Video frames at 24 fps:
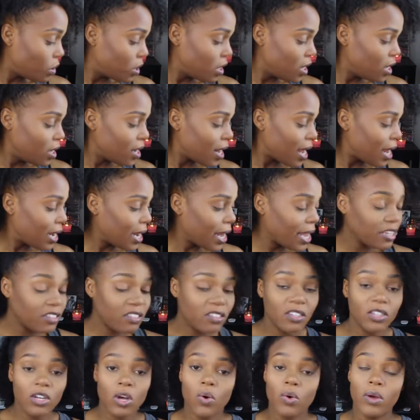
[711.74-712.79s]
then I like
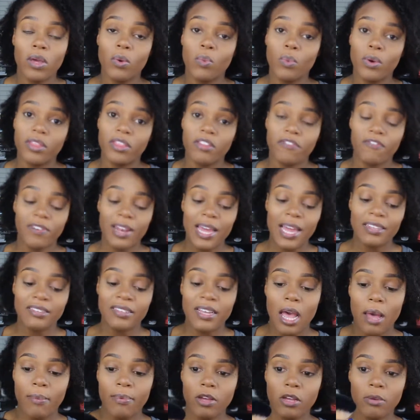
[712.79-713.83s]
to go in with a flat
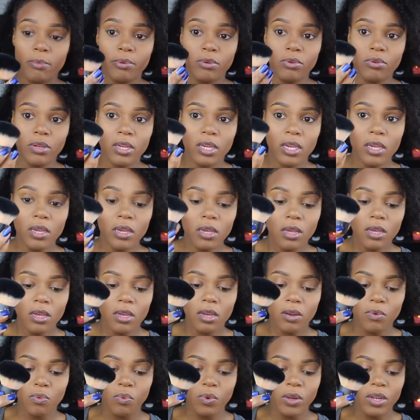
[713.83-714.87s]
top Kabuki,
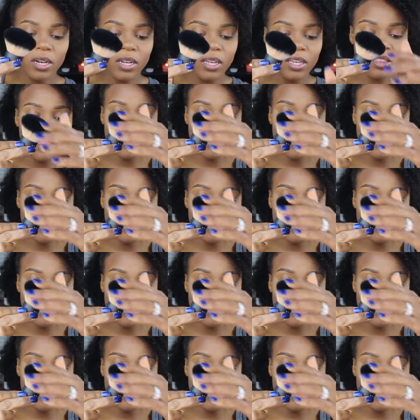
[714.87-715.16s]
a really